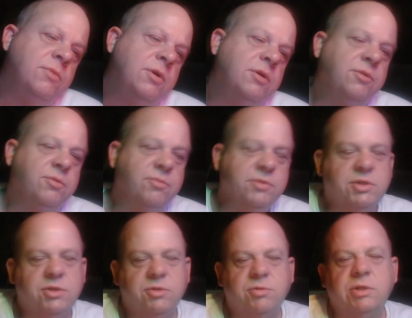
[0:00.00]
the
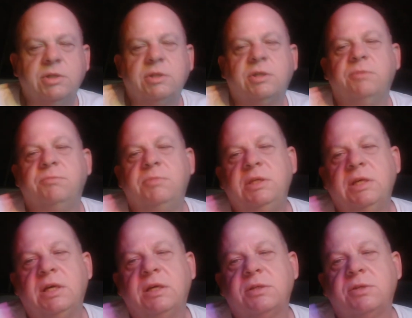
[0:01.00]
residual income,
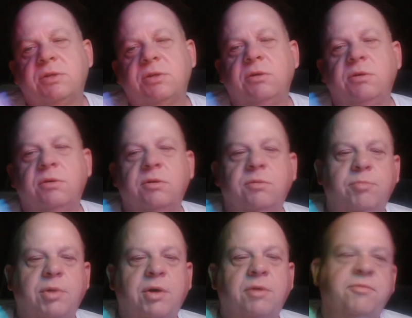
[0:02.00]
yes,
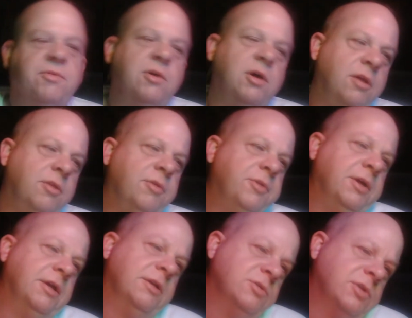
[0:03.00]
but for other
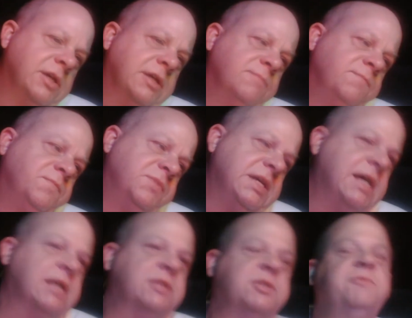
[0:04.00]
things like
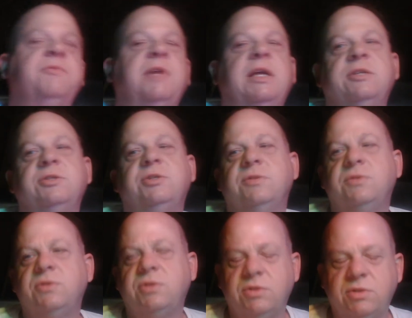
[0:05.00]
tax
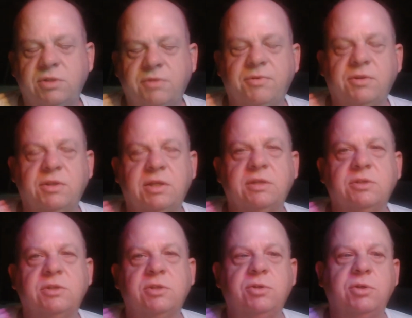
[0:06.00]
advantages and different things
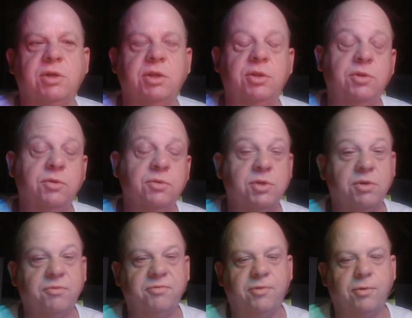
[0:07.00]
that you can use it
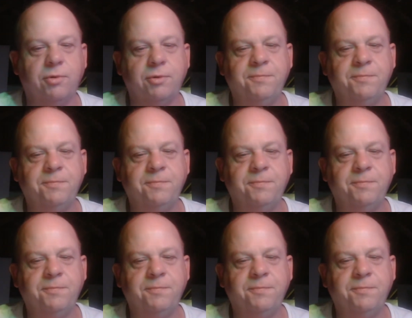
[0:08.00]
for,